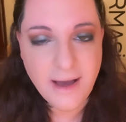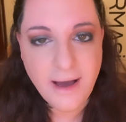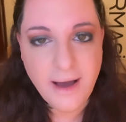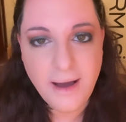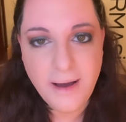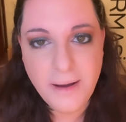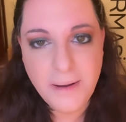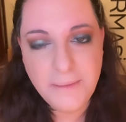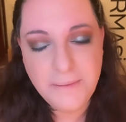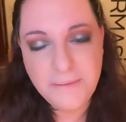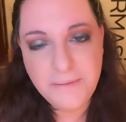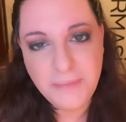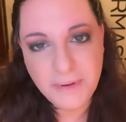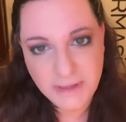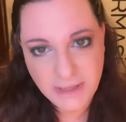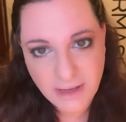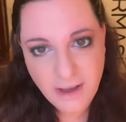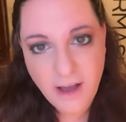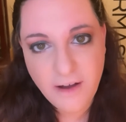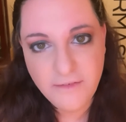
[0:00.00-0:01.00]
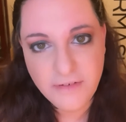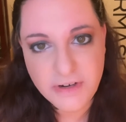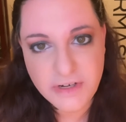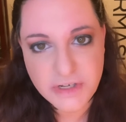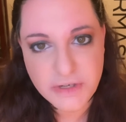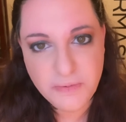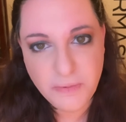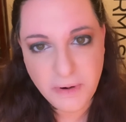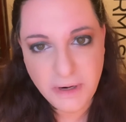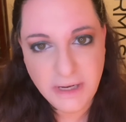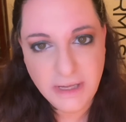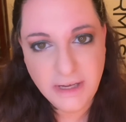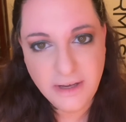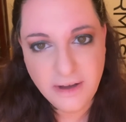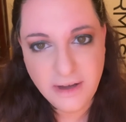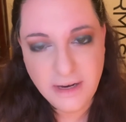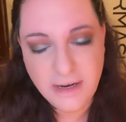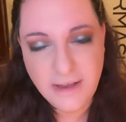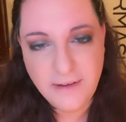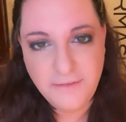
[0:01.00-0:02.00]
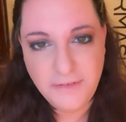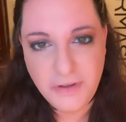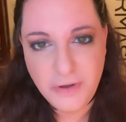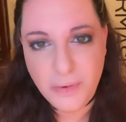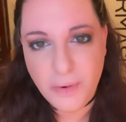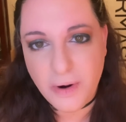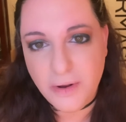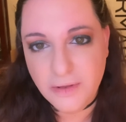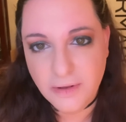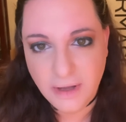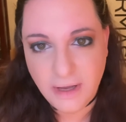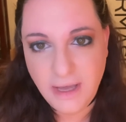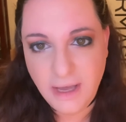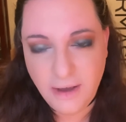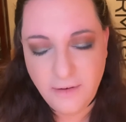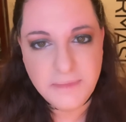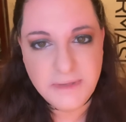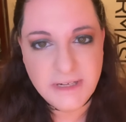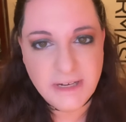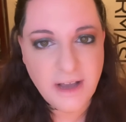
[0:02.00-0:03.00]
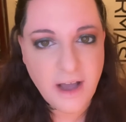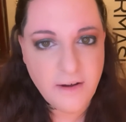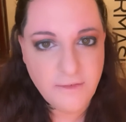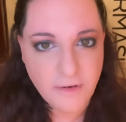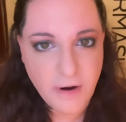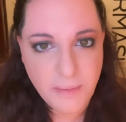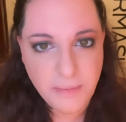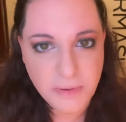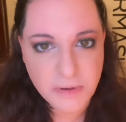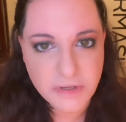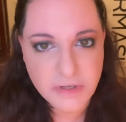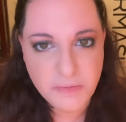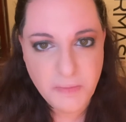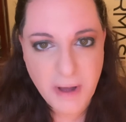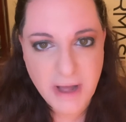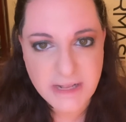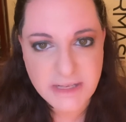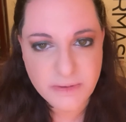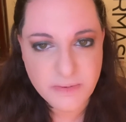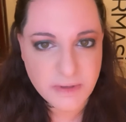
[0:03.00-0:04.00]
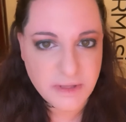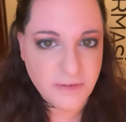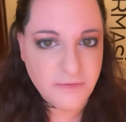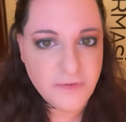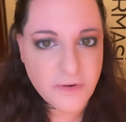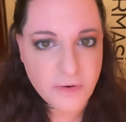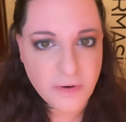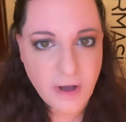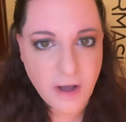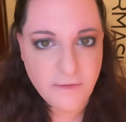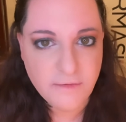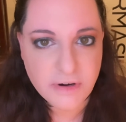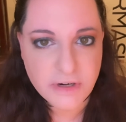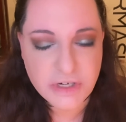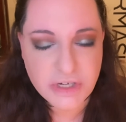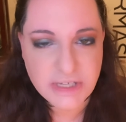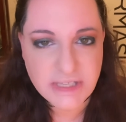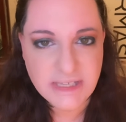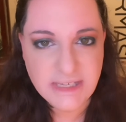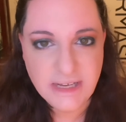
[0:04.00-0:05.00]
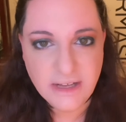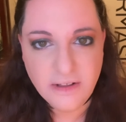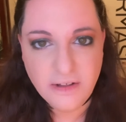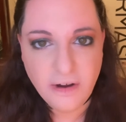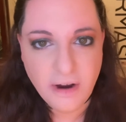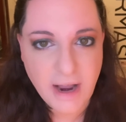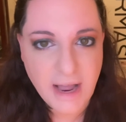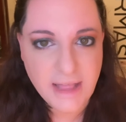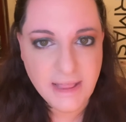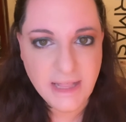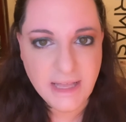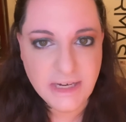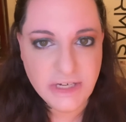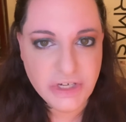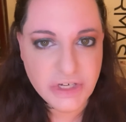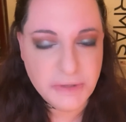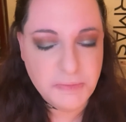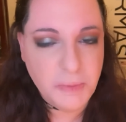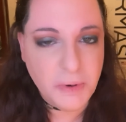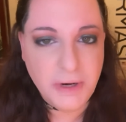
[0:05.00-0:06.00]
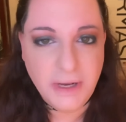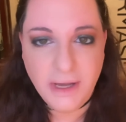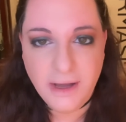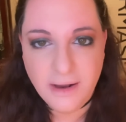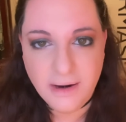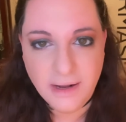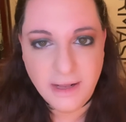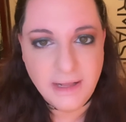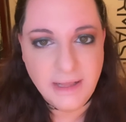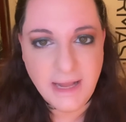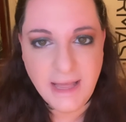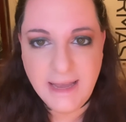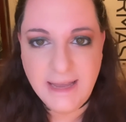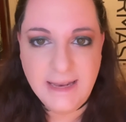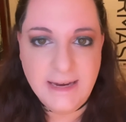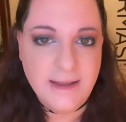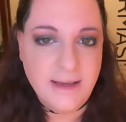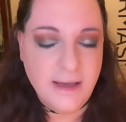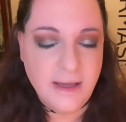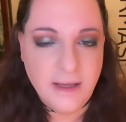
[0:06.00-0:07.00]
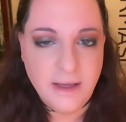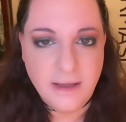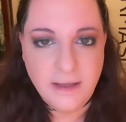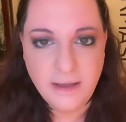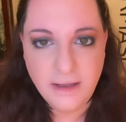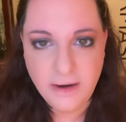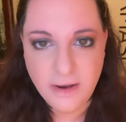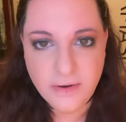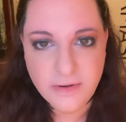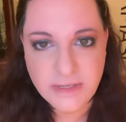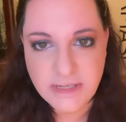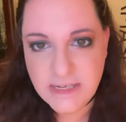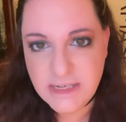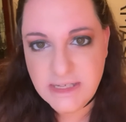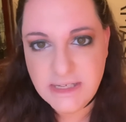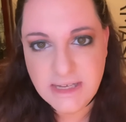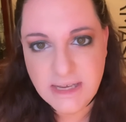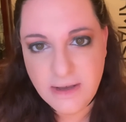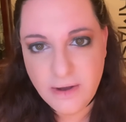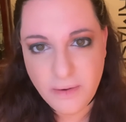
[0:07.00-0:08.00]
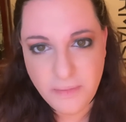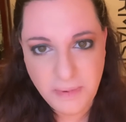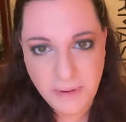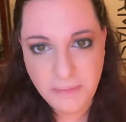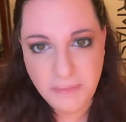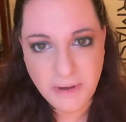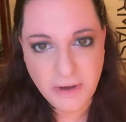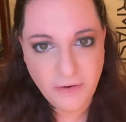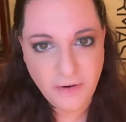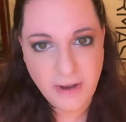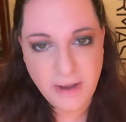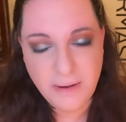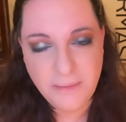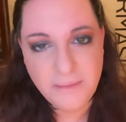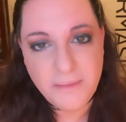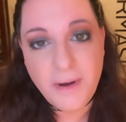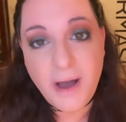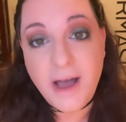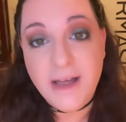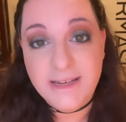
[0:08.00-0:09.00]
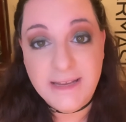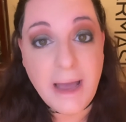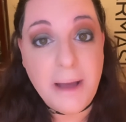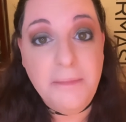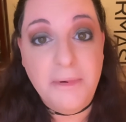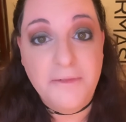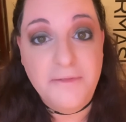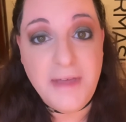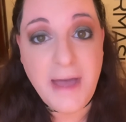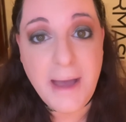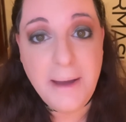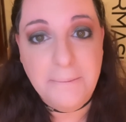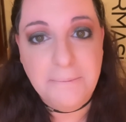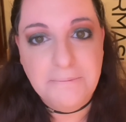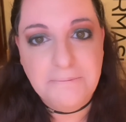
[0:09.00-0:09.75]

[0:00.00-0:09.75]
But the coverage is pretty good if you are looking to cover up those spots with the full coverage concealer and then just putting on a light, CC or BB cream on top of that.